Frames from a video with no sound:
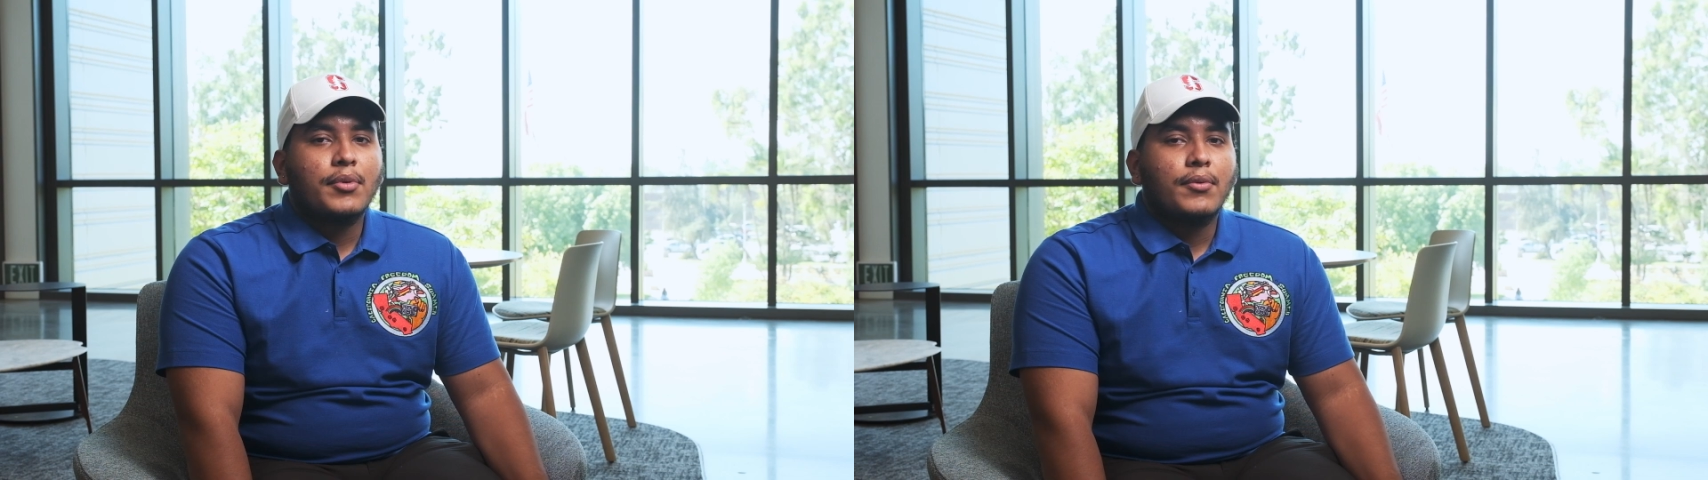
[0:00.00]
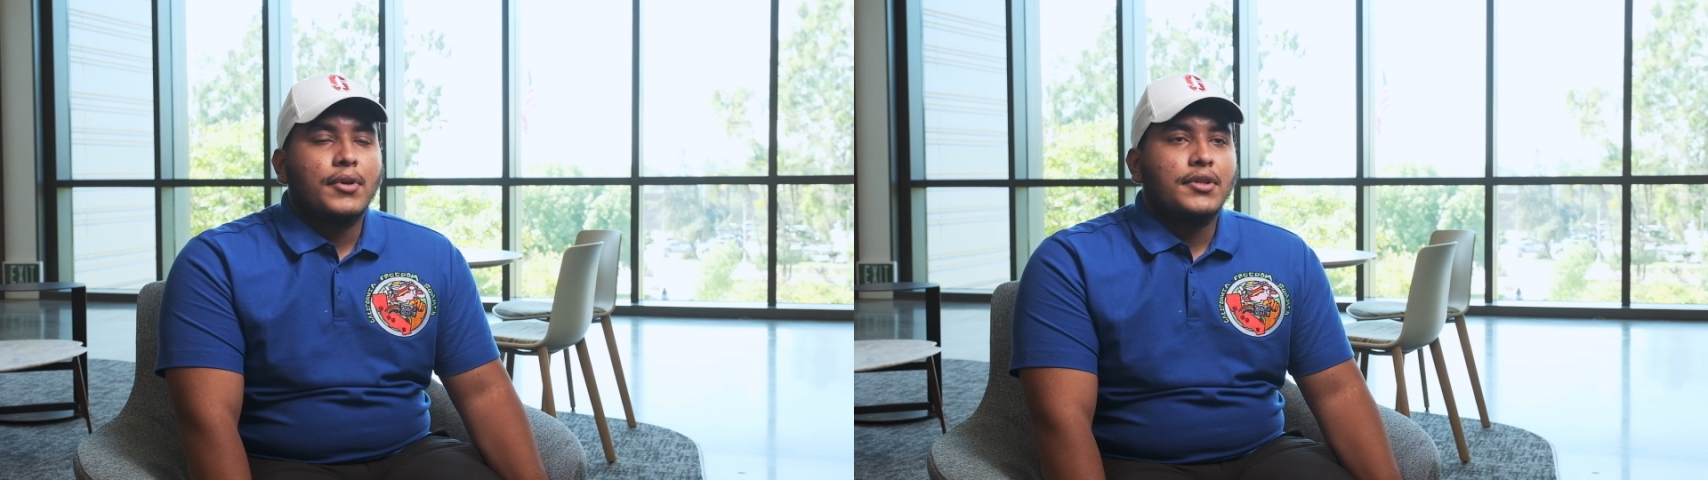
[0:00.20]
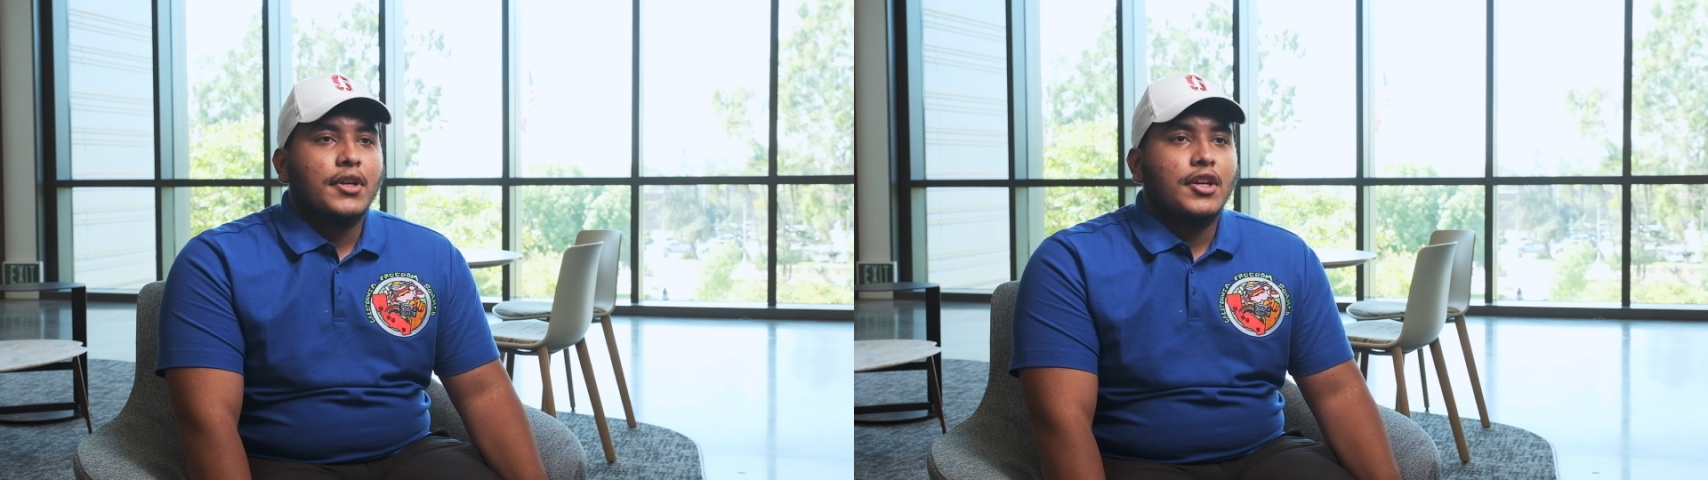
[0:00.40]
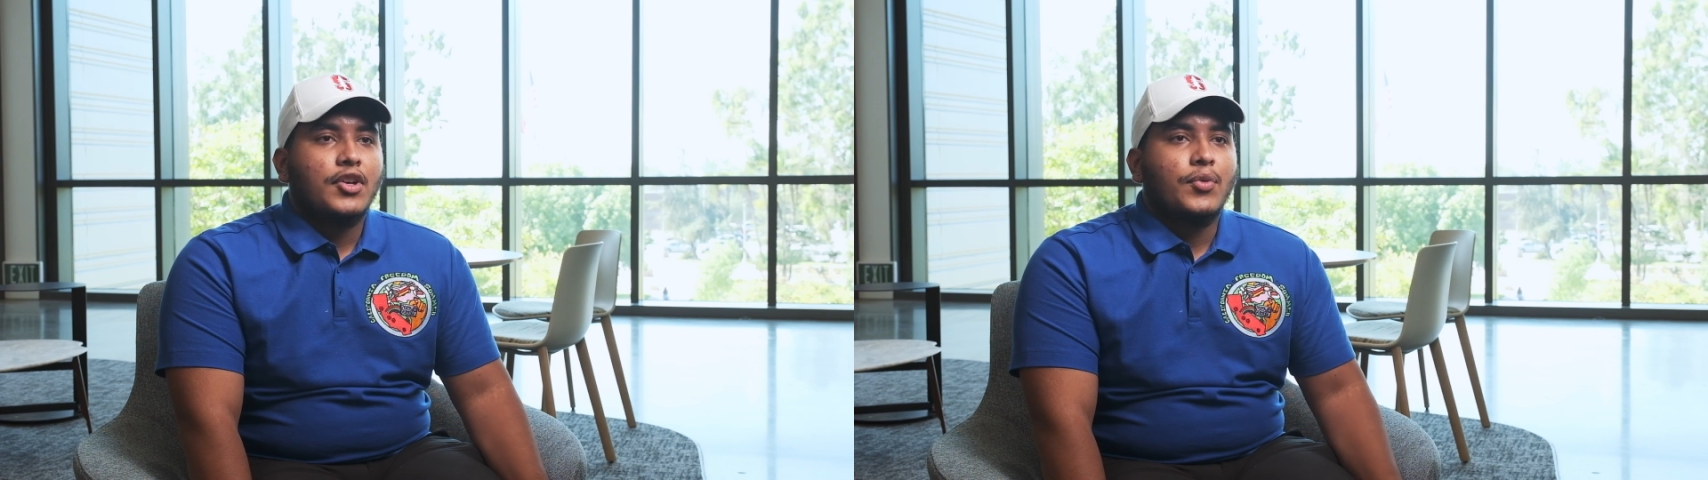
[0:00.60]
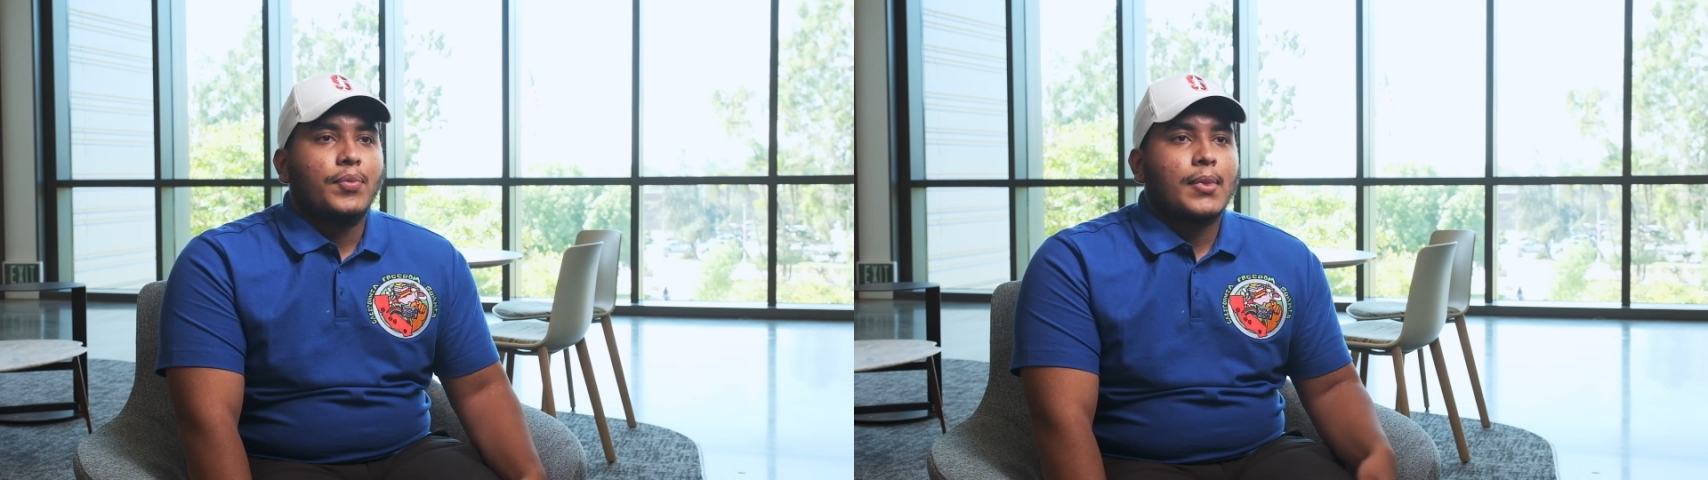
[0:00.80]
one,
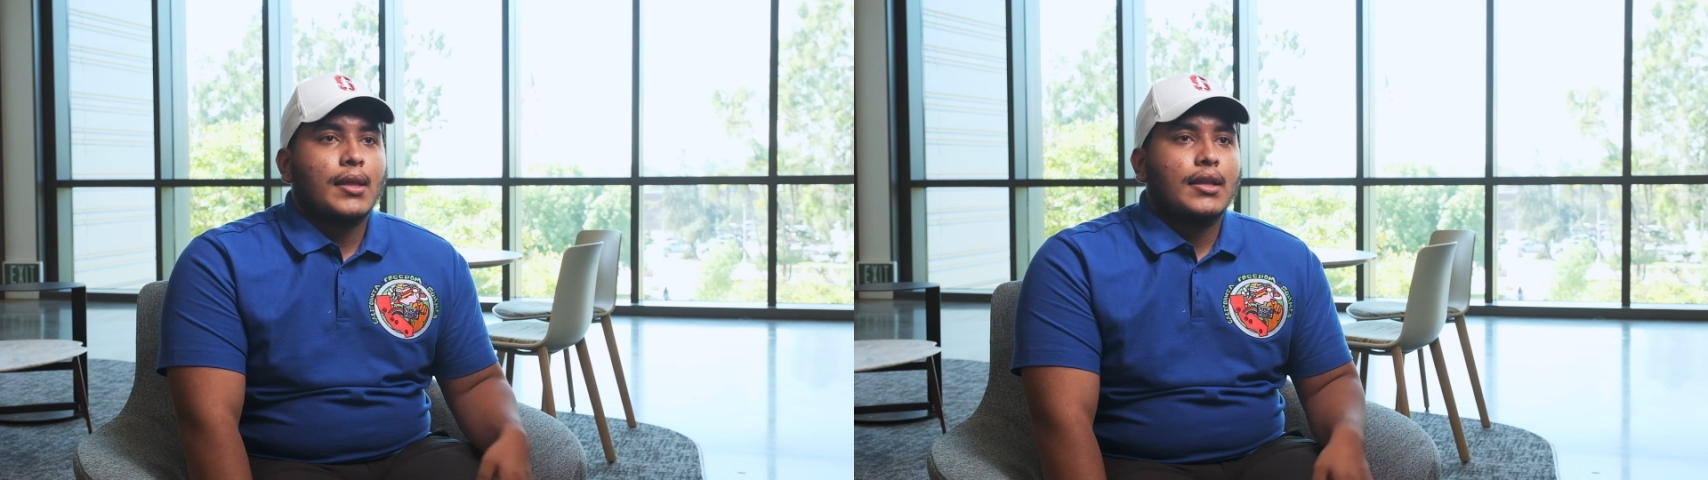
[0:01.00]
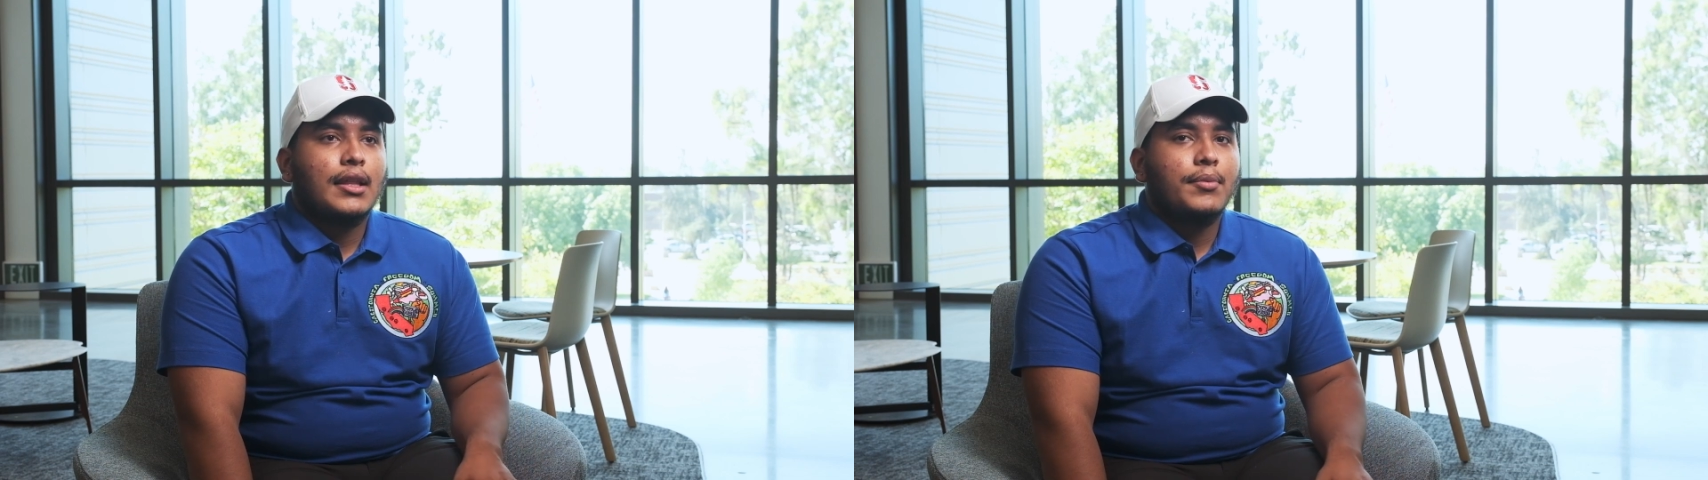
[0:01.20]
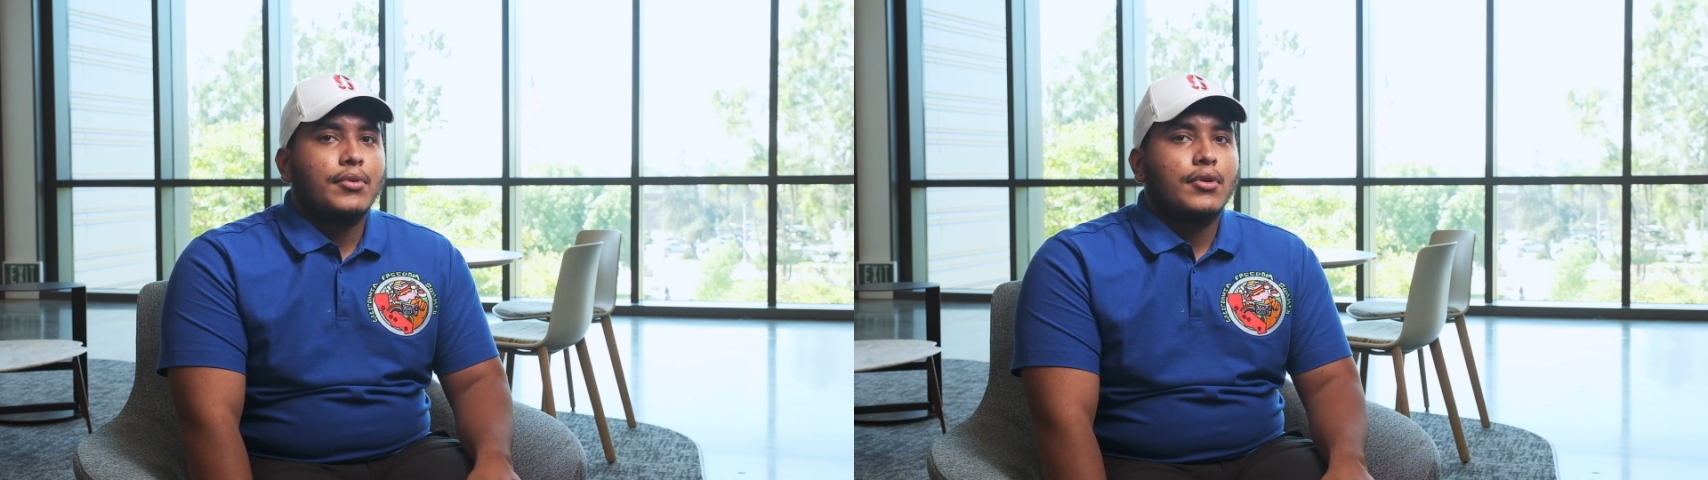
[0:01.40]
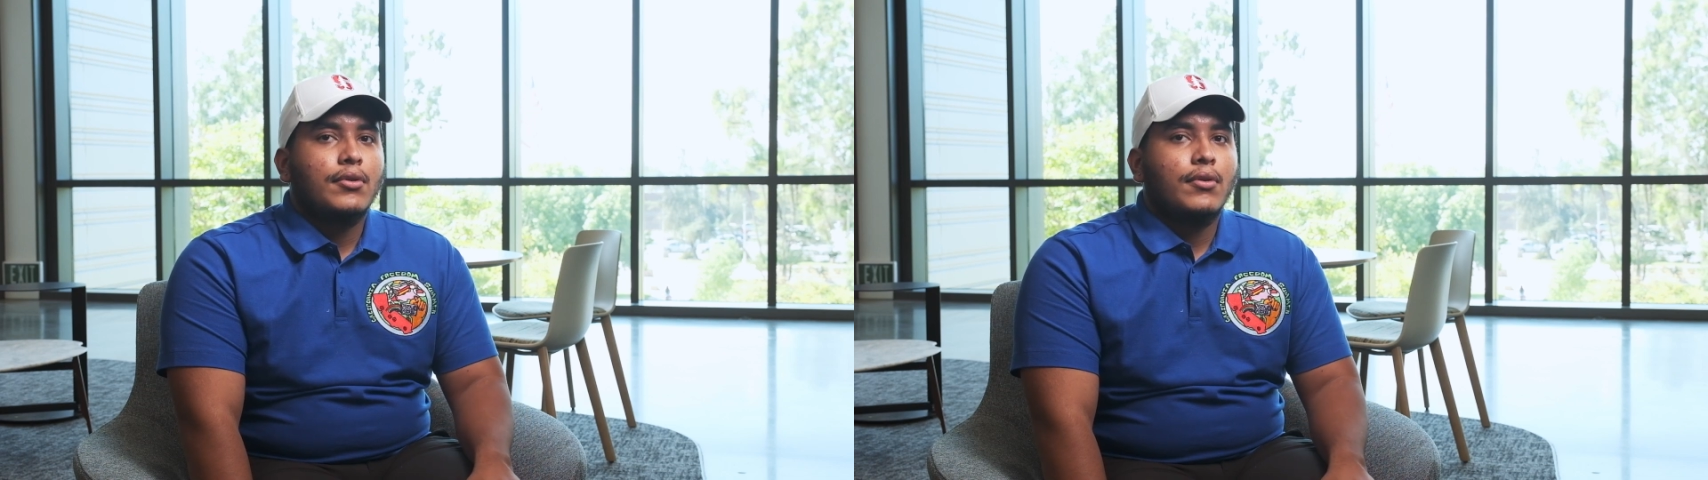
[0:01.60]
labor